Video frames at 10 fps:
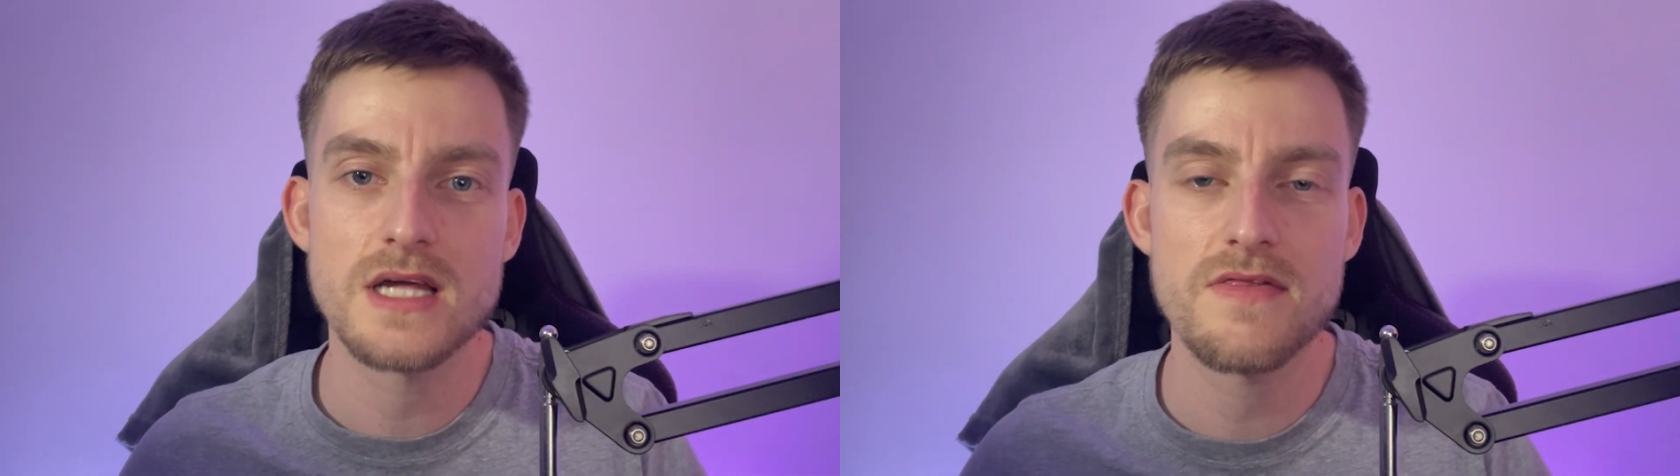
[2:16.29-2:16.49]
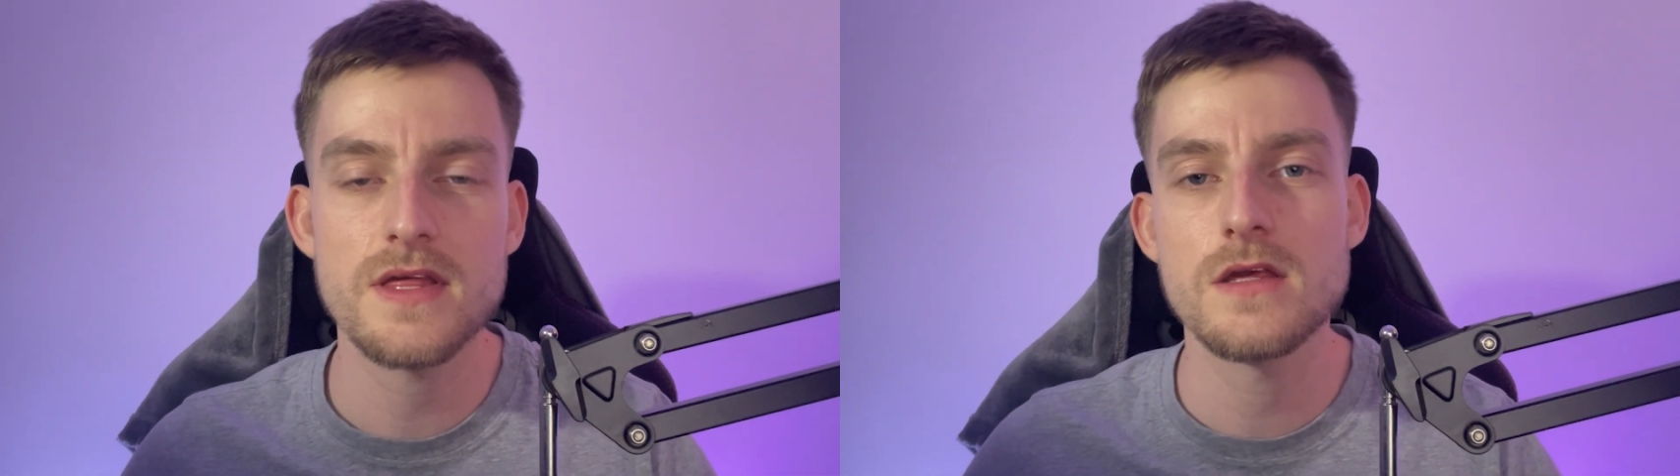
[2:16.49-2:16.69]

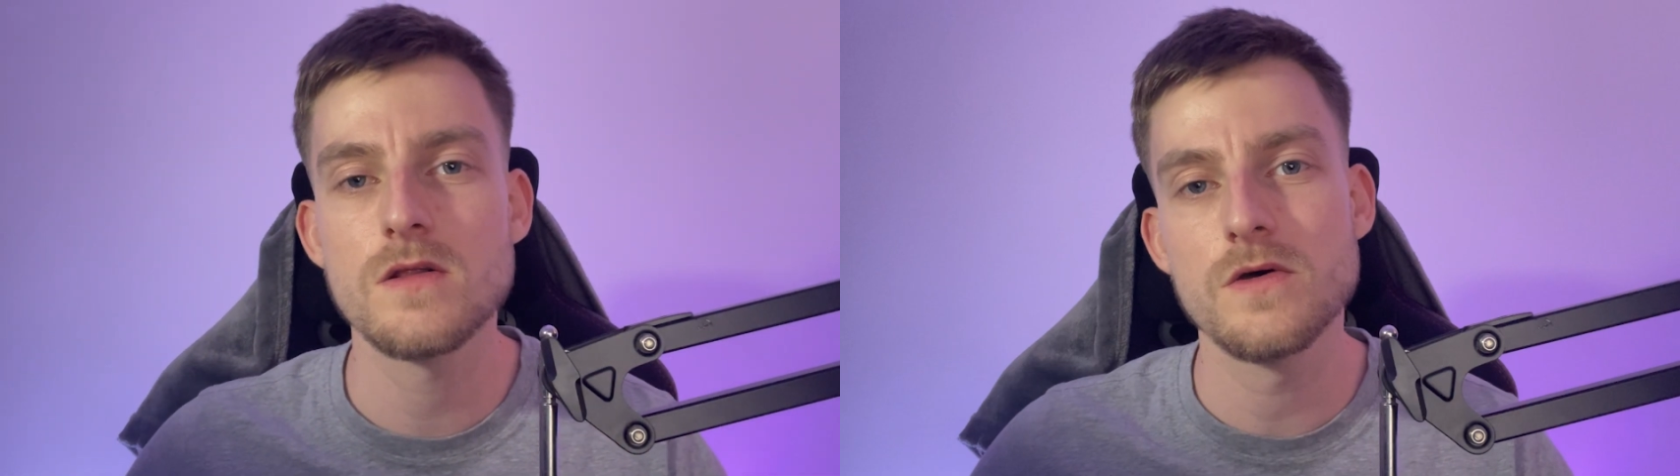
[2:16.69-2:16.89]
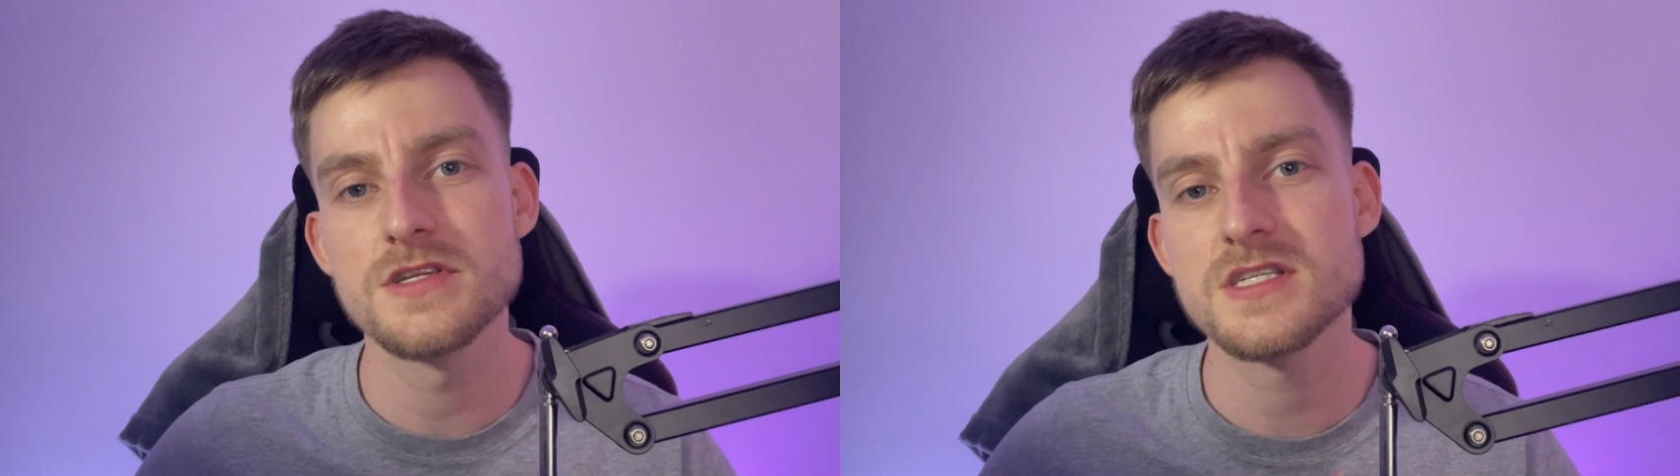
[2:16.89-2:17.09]
I think
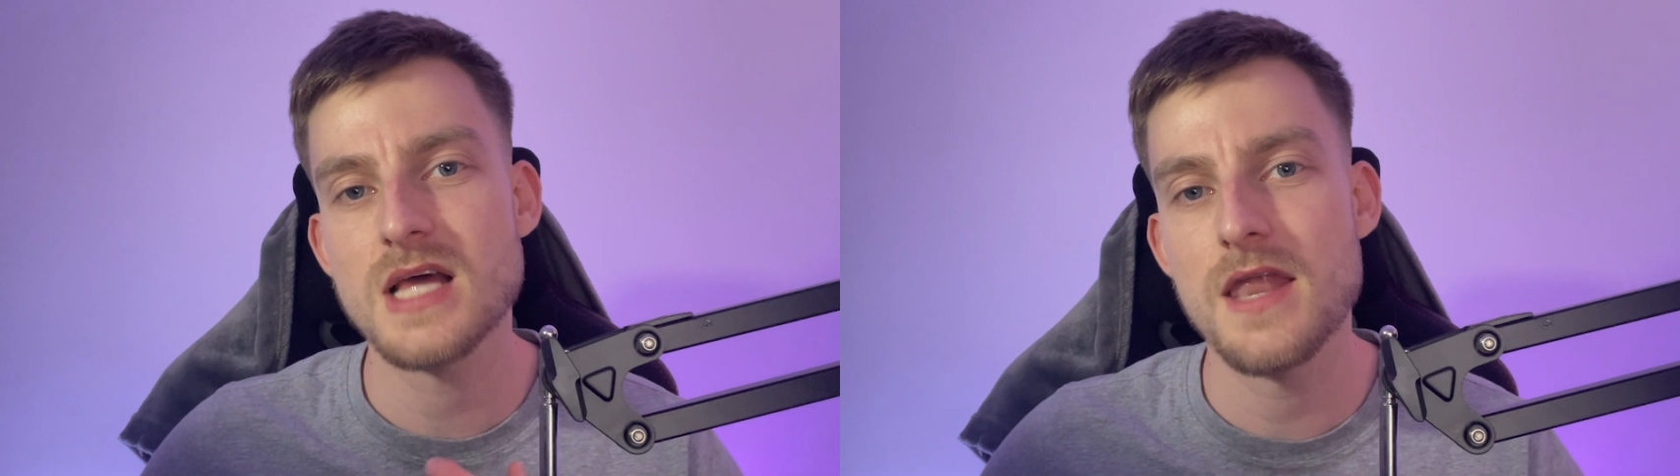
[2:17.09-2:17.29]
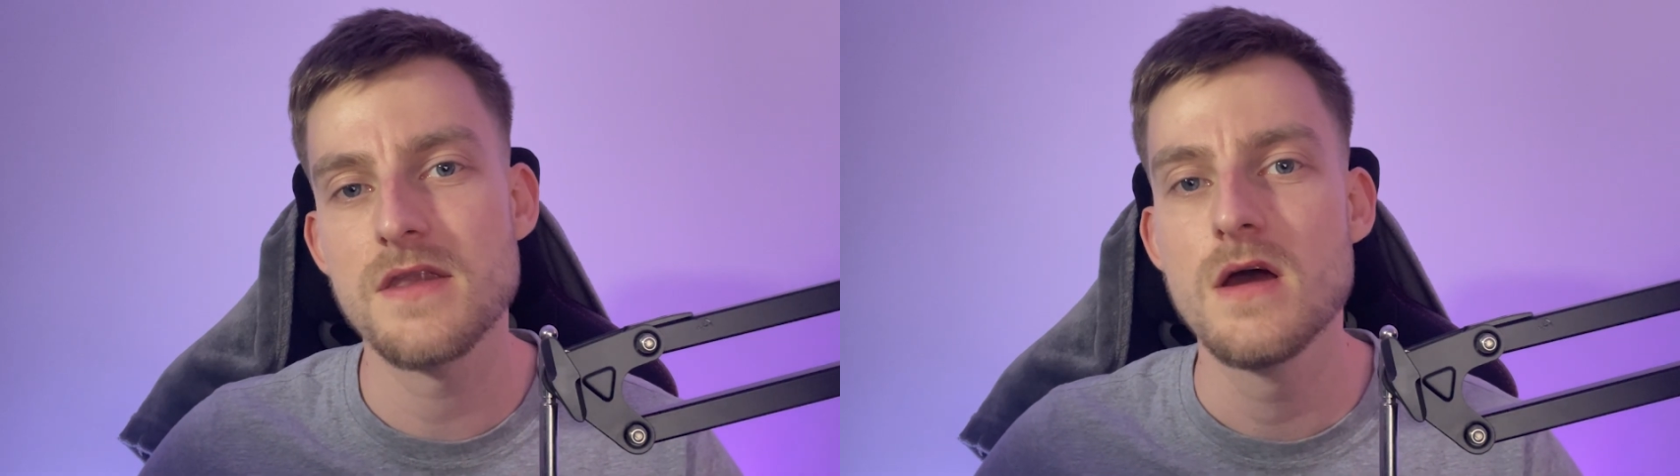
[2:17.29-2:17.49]
you'll
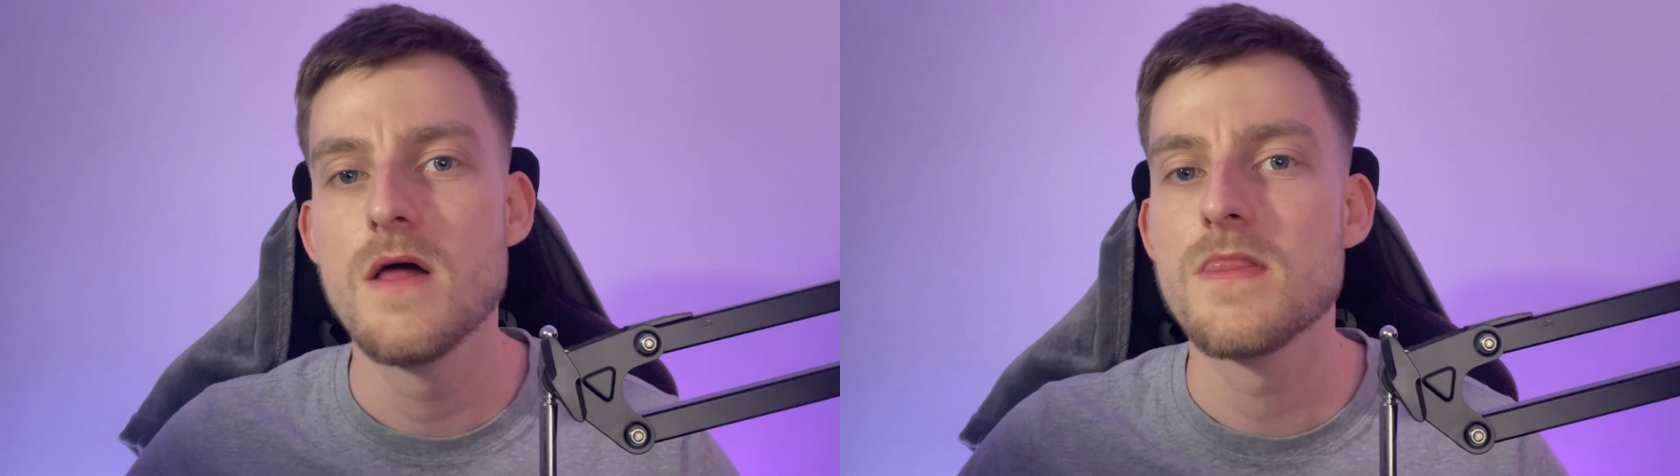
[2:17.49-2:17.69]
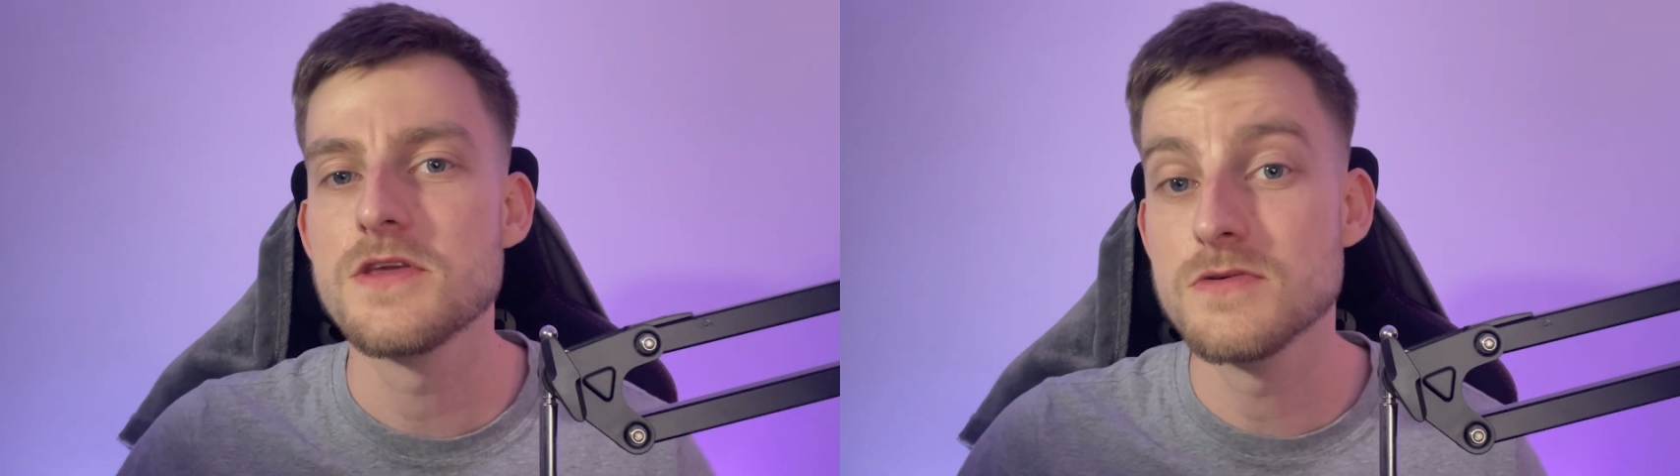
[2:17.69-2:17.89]
understand the